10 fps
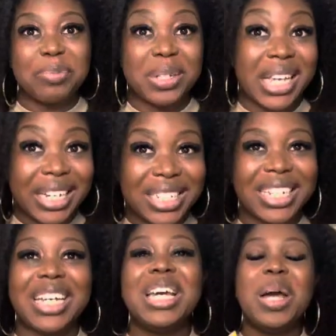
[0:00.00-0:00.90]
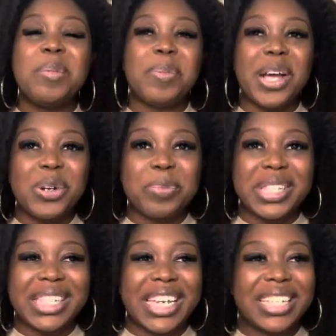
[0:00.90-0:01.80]
potentially by your
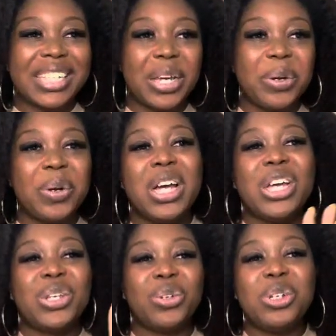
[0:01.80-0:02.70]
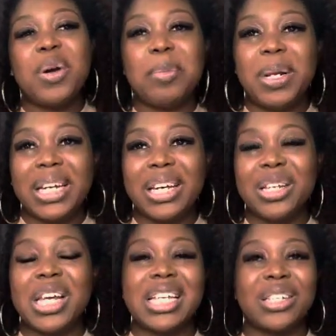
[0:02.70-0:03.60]
business. So your new
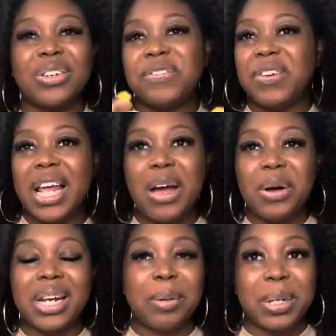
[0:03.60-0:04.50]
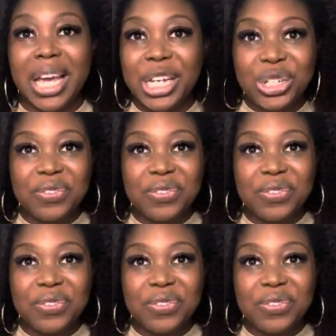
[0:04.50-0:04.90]
applicant is going to fill out an application